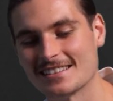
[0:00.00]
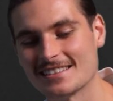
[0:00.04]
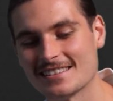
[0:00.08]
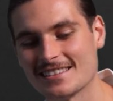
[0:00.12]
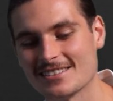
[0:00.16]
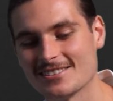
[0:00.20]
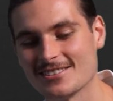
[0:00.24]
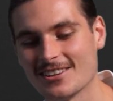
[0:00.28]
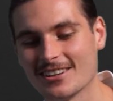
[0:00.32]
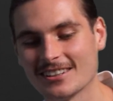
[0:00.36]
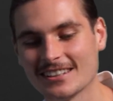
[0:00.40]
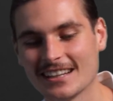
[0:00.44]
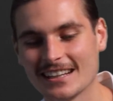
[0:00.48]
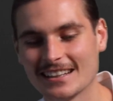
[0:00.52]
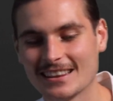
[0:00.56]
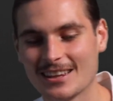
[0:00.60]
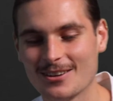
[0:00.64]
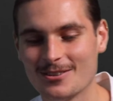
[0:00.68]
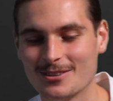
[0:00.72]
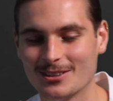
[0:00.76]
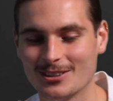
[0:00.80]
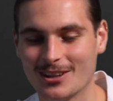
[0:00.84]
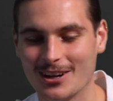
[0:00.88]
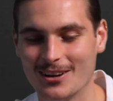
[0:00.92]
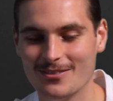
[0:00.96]
it's not like they
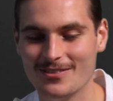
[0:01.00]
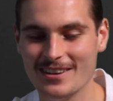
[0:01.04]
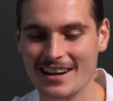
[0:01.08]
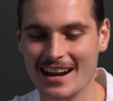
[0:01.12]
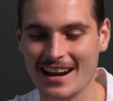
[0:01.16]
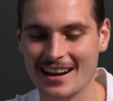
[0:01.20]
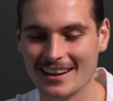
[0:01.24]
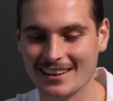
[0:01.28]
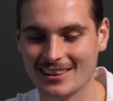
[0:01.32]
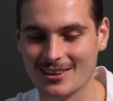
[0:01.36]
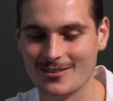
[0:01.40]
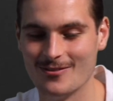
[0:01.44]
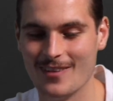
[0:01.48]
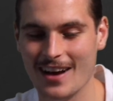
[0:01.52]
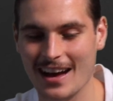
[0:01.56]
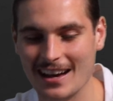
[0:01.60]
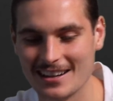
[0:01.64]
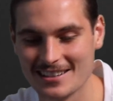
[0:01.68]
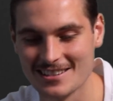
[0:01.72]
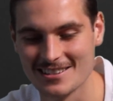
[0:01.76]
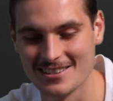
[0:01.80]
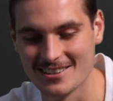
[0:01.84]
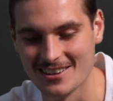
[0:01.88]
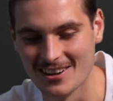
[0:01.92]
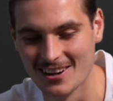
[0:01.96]
were dominating the
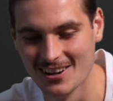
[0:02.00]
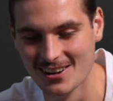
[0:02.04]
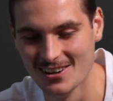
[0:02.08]
match,